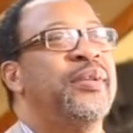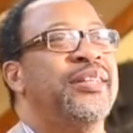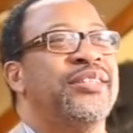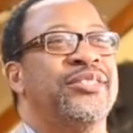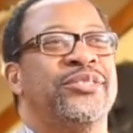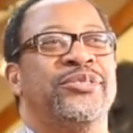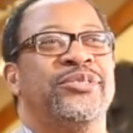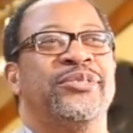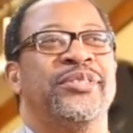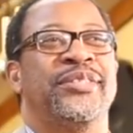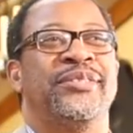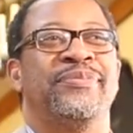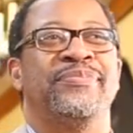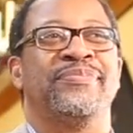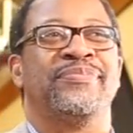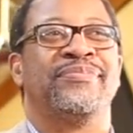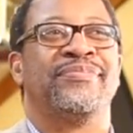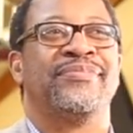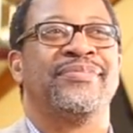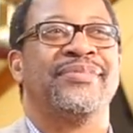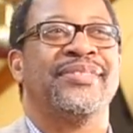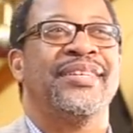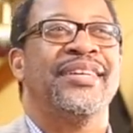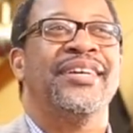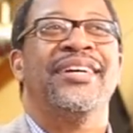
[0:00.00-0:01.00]
ministry.
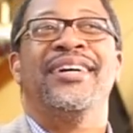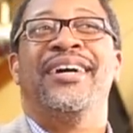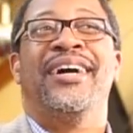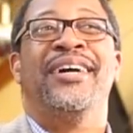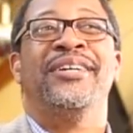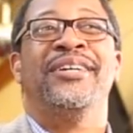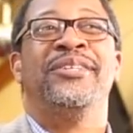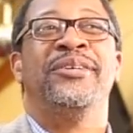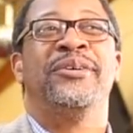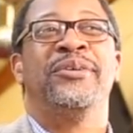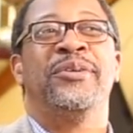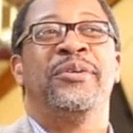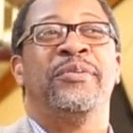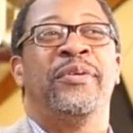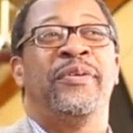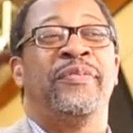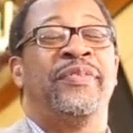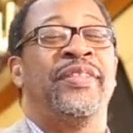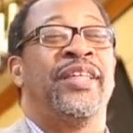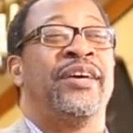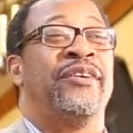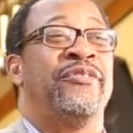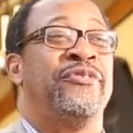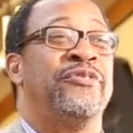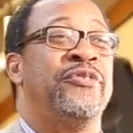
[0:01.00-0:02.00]
I don't know
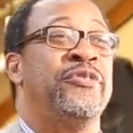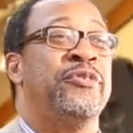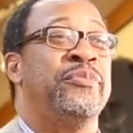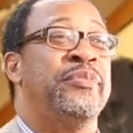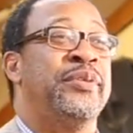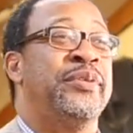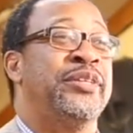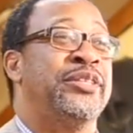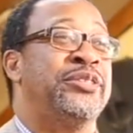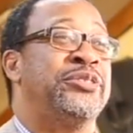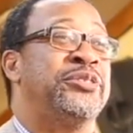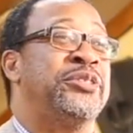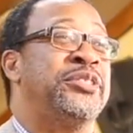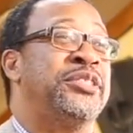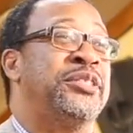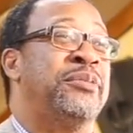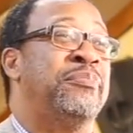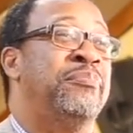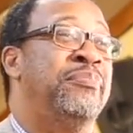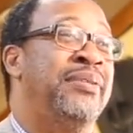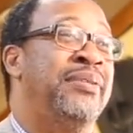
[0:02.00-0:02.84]
whether that food ministry is a